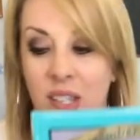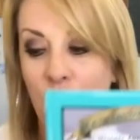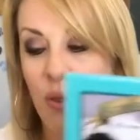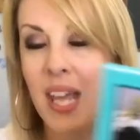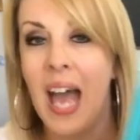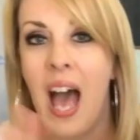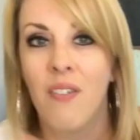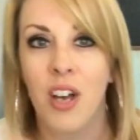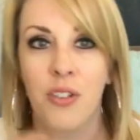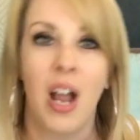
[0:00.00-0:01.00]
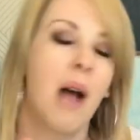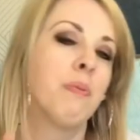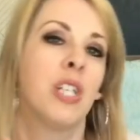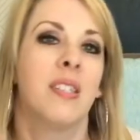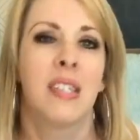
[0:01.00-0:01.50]
So they have other
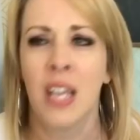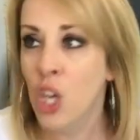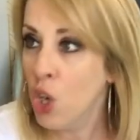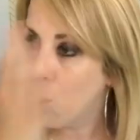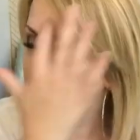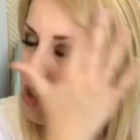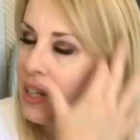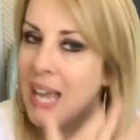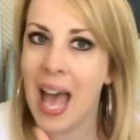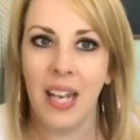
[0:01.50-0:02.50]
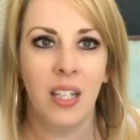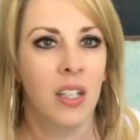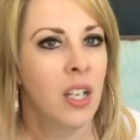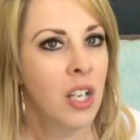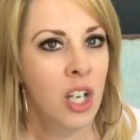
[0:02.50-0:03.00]
options where you can add in
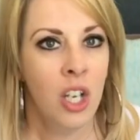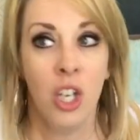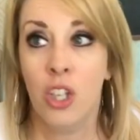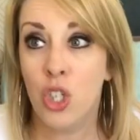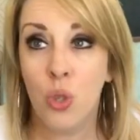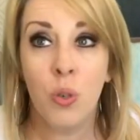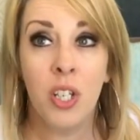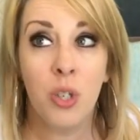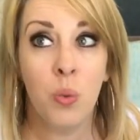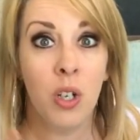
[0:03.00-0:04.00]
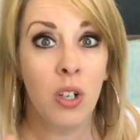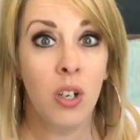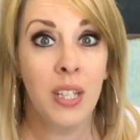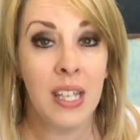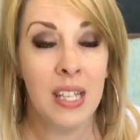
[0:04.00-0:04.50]
the story of the
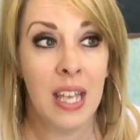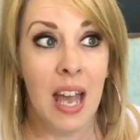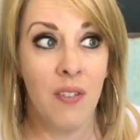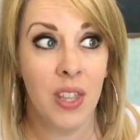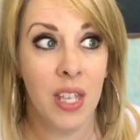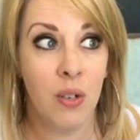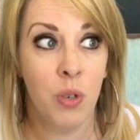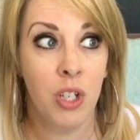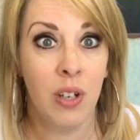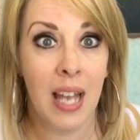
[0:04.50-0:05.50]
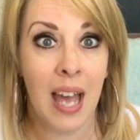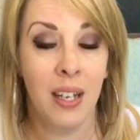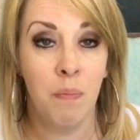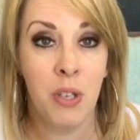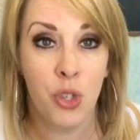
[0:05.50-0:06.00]
world. I think they have a thing where you can add
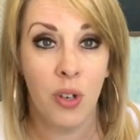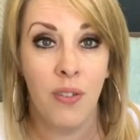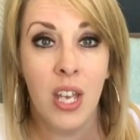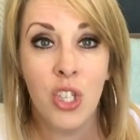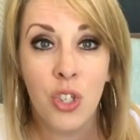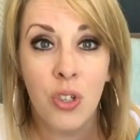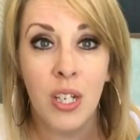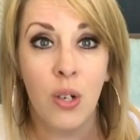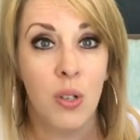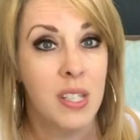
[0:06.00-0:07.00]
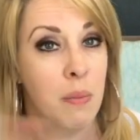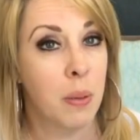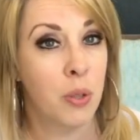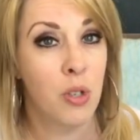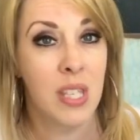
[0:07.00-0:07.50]
in mystery of history, or some
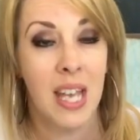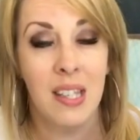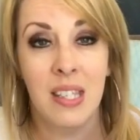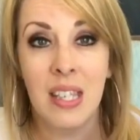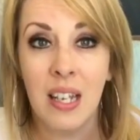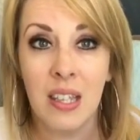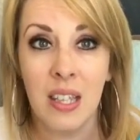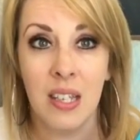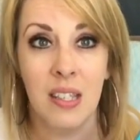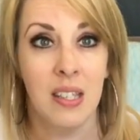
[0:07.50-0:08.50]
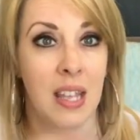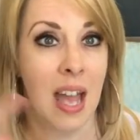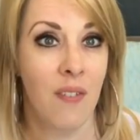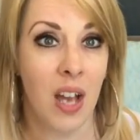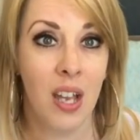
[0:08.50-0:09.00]
people use that instead of this, and they
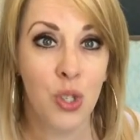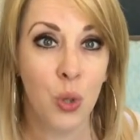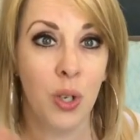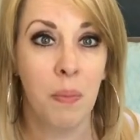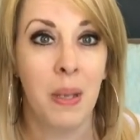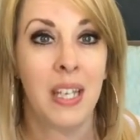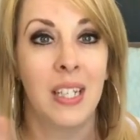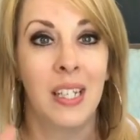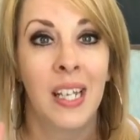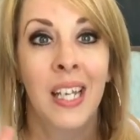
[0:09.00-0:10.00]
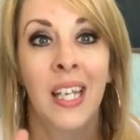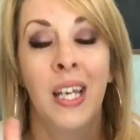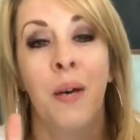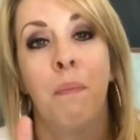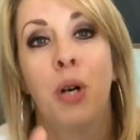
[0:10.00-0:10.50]
have a high school companion
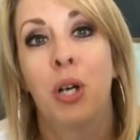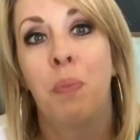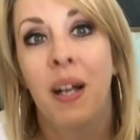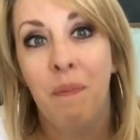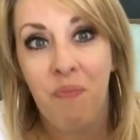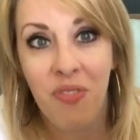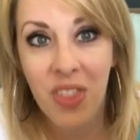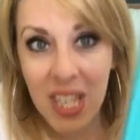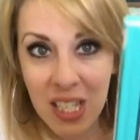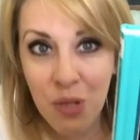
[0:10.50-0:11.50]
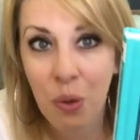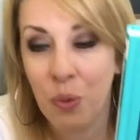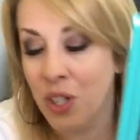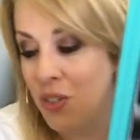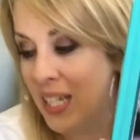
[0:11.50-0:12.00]
book, but this is what
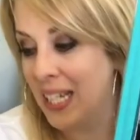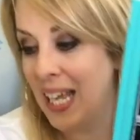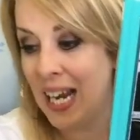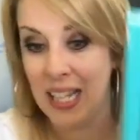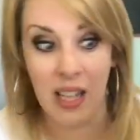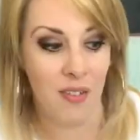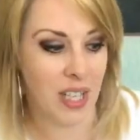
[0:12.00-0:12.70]
we're using, and I love